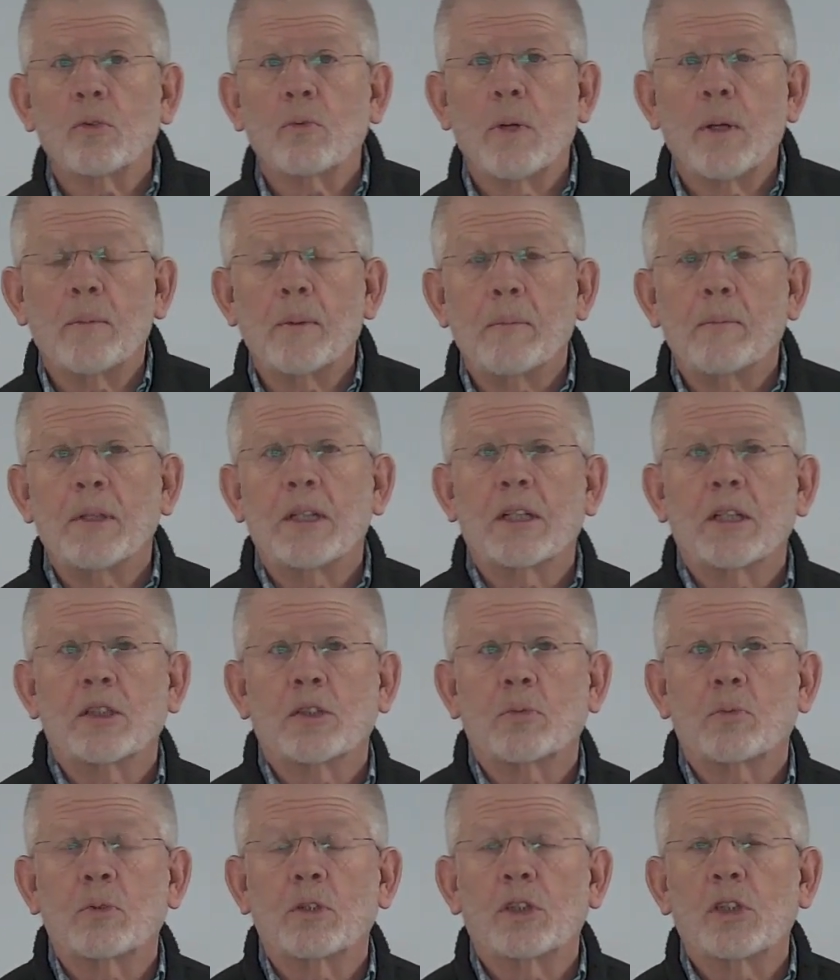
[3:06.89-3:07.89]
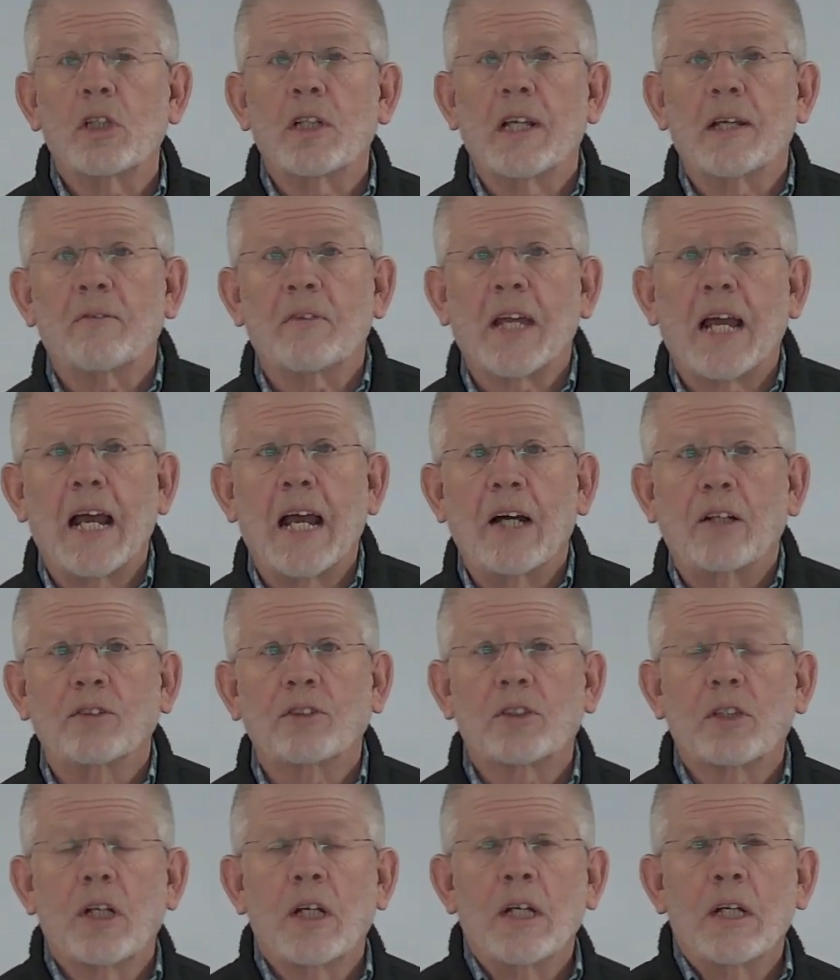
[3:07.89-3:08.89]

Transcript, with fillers: weeping, because when she left the house,